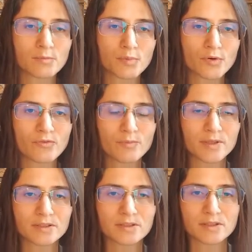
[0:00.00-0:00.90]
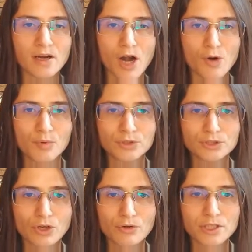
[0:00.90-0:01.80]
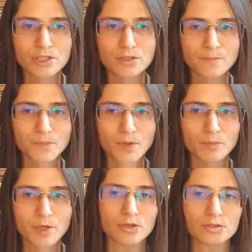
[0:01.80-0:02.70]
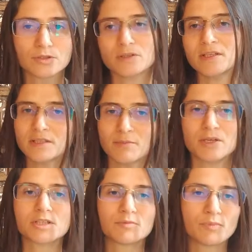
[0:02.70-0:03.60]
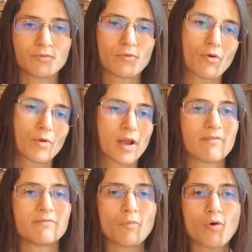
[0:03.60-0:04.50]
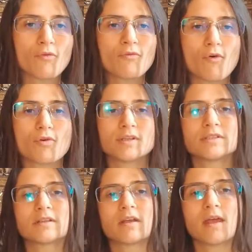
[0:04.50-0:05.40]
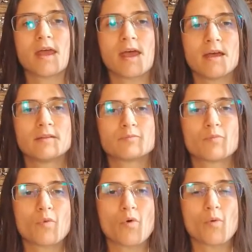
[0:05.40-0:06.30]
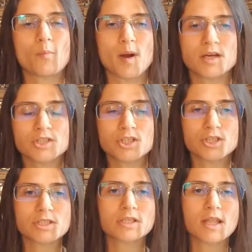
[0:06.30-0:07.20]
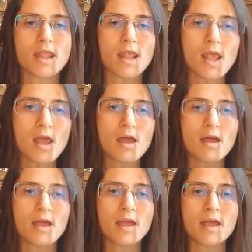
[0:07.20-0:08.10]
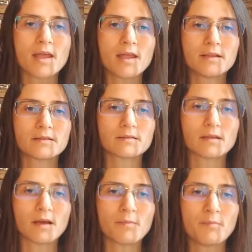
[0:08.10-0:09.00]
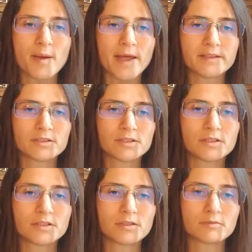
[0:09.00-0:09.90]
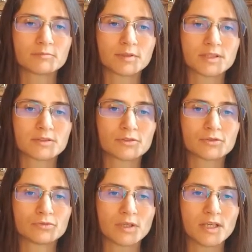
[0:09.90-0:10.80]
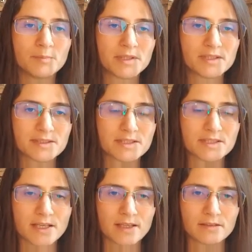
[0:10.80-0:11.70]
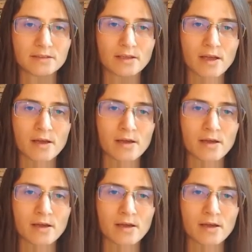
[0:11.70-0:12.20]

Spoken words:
improvement in the carbon storage, because, as I mentioned before, we have more forest and more pastures, and a better, but to a limited extent,